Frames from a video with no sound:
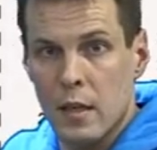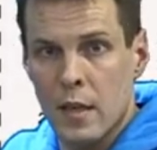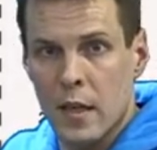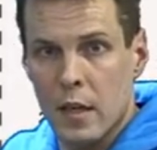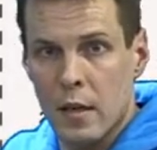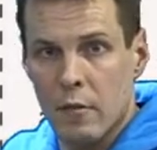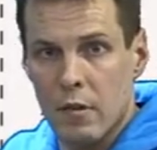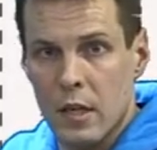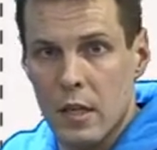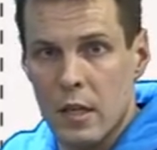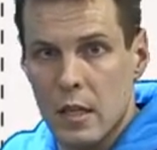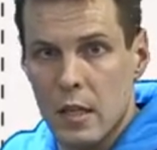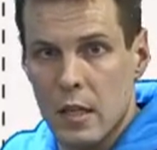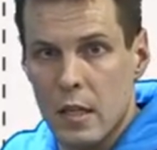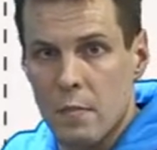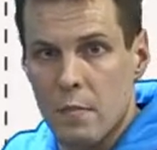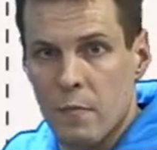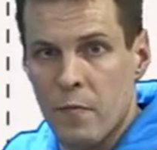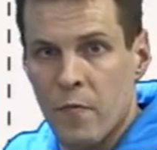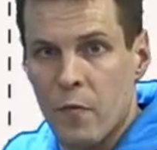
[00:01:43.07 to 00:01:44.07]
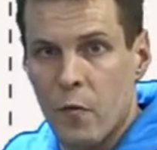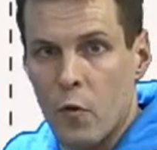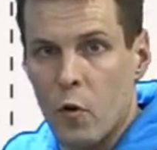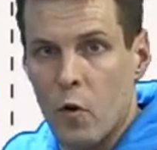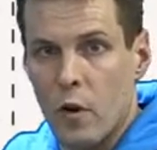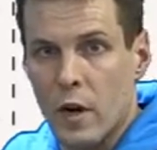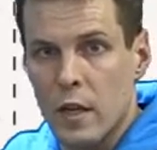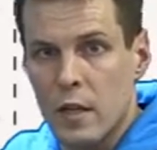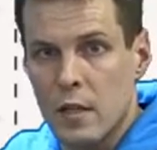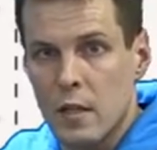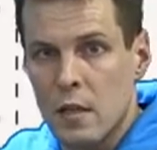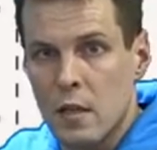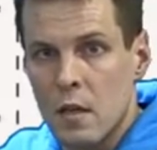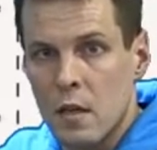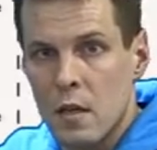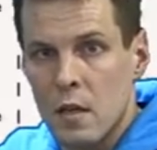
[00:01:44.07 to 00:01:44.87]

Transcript: increases for its